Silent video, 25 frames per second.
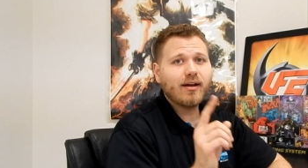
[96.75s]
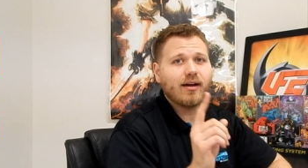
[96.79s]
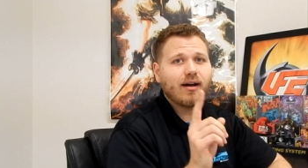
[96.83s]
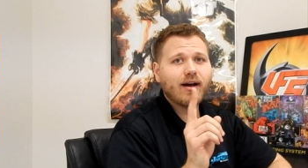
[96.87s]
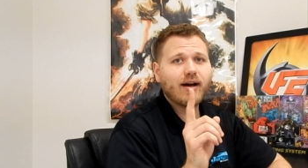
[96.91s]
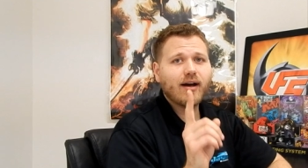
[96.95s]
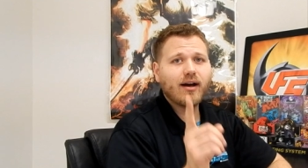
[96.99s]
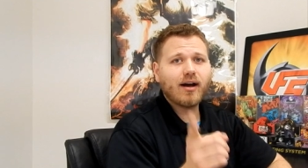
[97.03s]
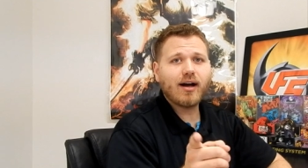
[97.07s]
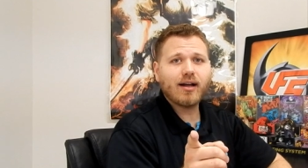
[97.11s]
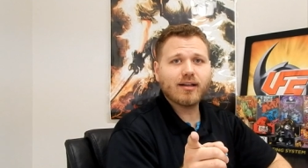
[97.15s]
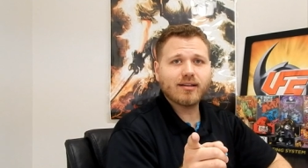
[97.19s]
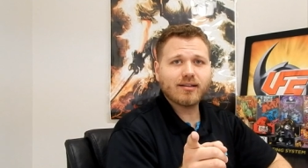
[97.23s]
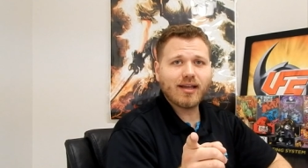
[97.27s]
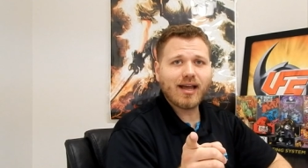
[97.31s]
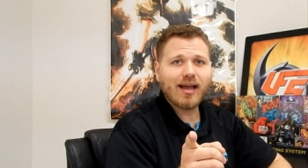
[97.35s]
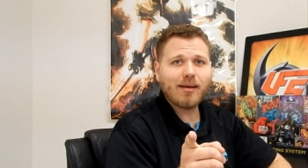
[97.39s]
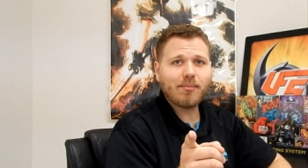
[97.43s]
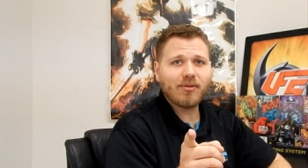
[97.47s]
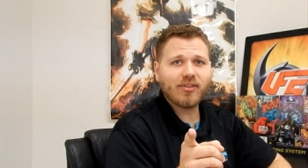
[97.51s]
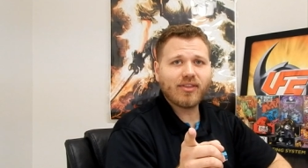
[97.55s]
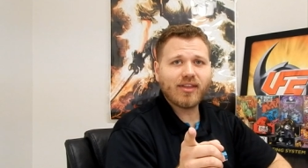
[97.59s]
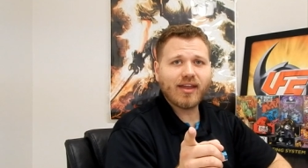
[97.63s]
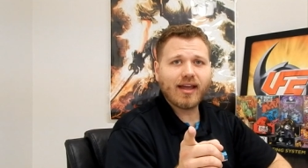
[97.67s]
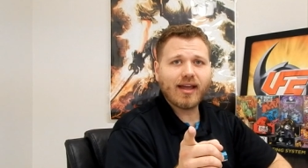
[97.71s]
Uh, on
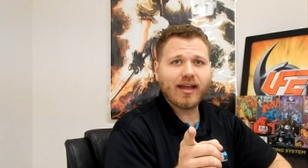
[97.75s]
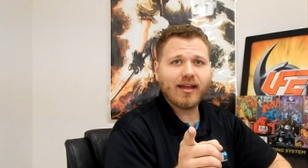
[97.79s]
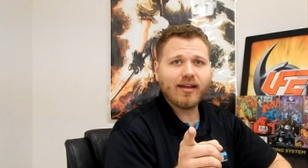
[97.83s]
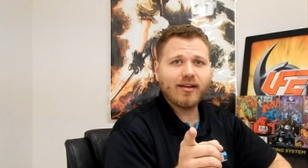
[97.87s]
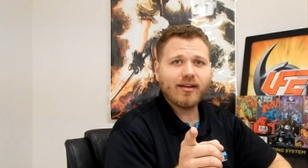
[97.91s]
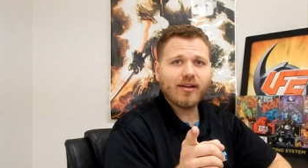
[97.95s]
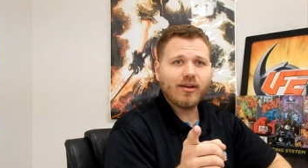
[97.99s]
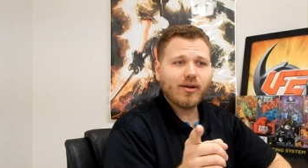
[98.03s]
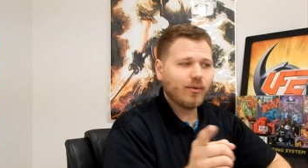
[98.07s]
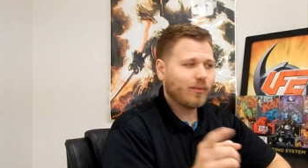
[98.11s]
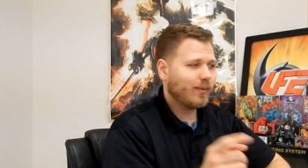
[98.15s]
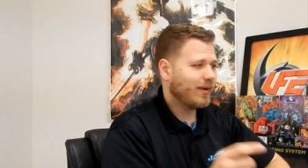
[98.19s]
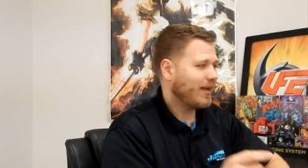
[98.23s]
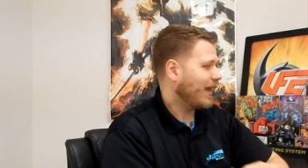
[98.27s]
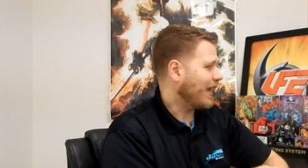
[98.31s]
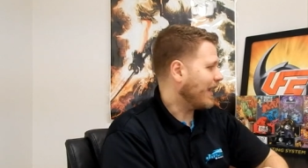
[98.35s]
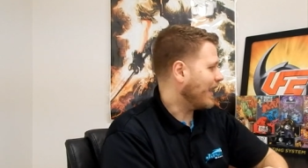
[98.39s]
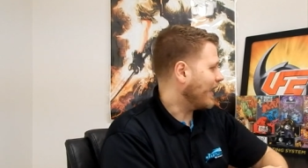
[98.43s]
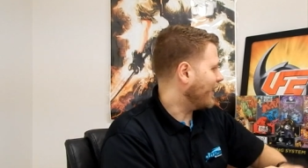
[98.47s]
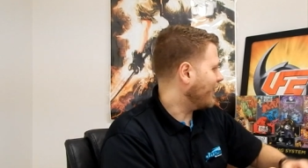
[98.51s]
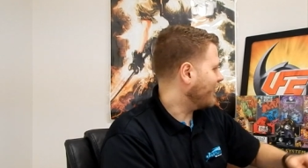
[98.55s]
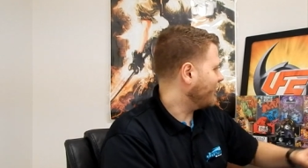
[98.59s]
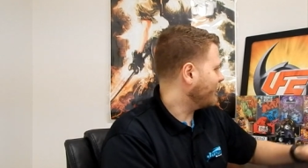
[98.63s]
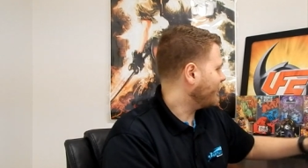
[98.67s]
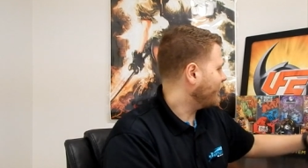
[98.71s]
top of that, we
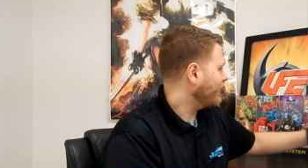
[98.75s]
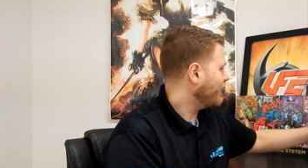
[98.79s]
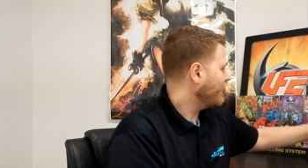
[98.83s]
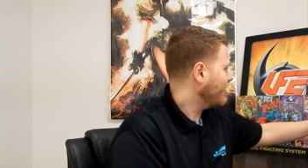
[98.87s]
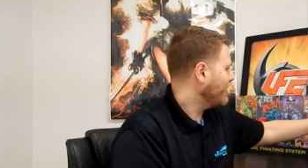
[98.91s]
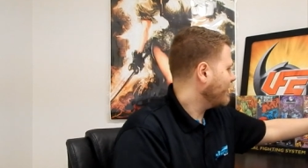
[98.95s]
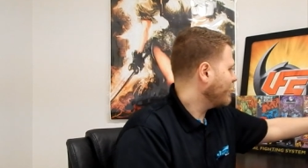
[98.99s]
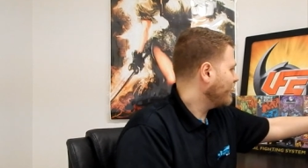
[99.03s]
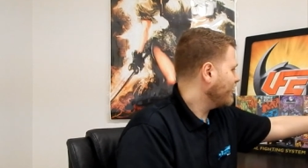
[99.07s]
have